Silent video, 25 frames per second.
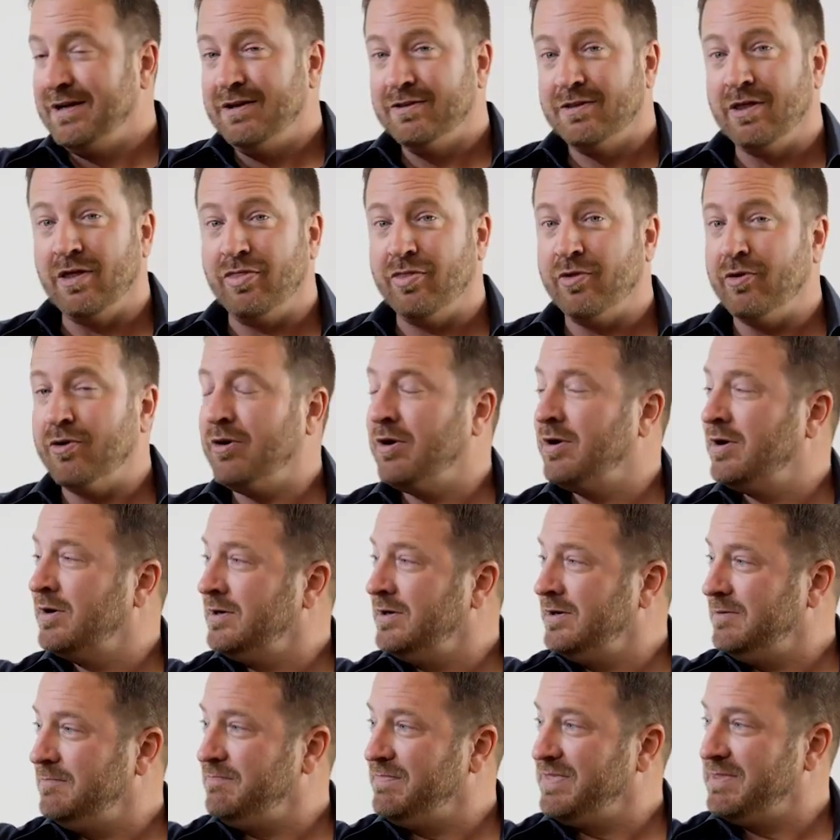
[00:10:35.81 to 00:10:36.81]
The
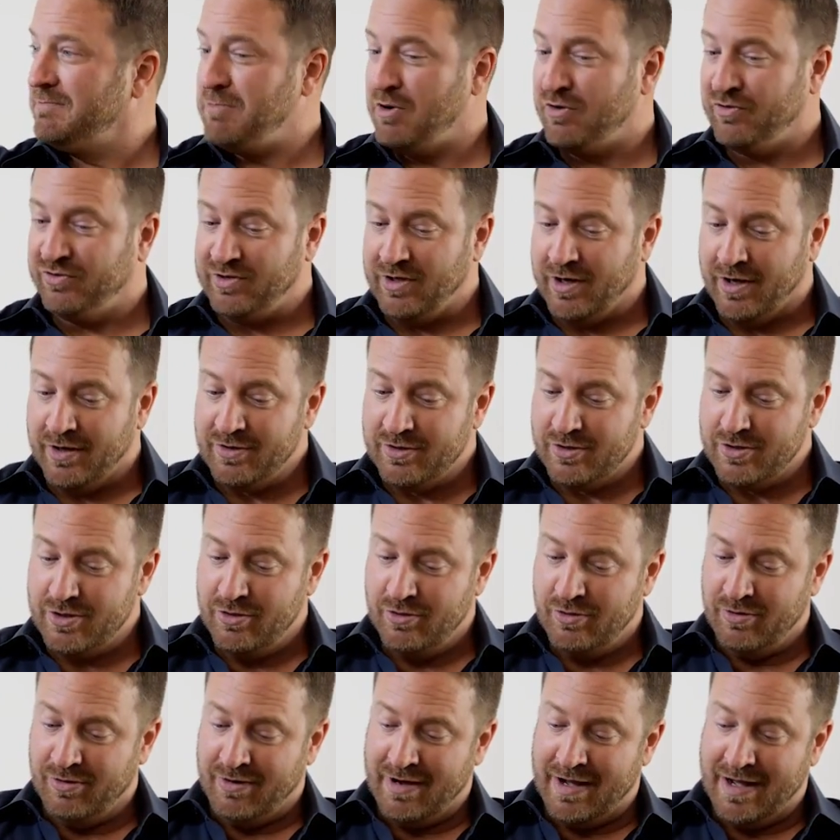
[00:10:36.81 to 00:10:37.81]
third, most
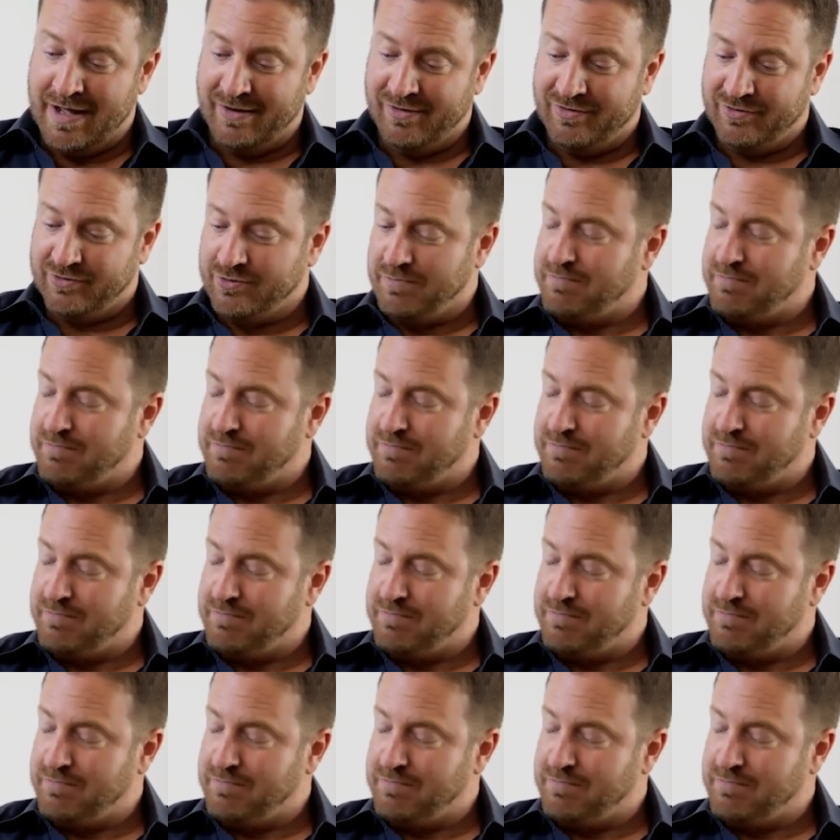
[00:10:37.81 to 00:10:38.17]
underutilized,